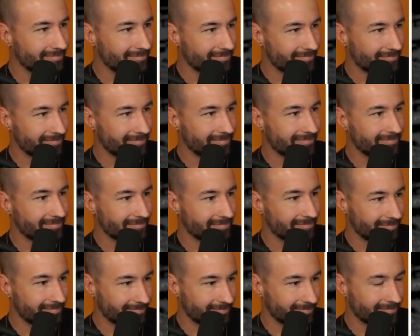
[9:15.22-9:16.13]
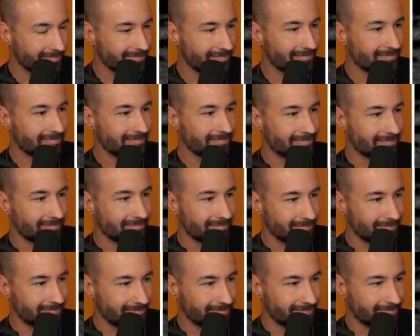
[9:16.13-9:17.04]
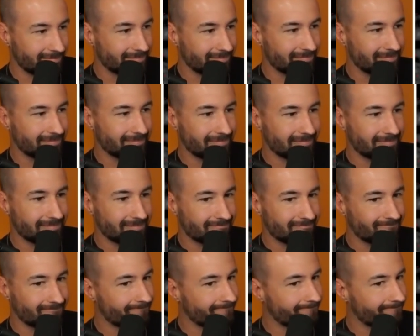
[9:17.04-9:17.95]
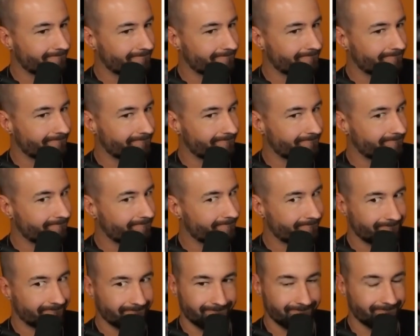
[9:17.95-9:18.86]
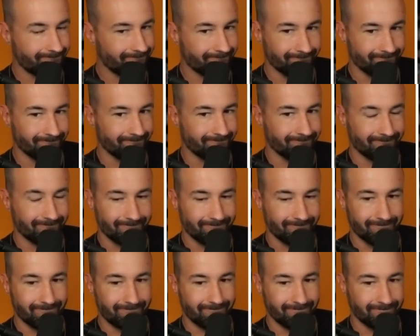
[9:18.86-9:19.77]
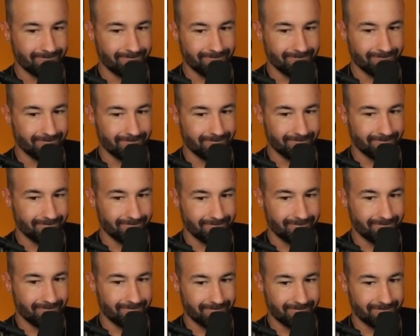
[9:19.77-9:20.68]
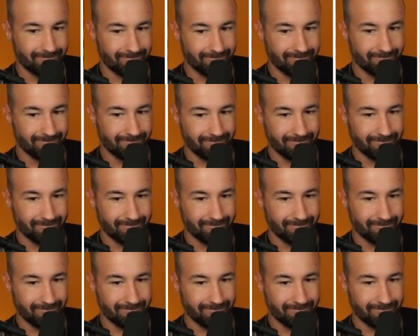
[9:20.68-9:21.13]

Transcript: [no speech]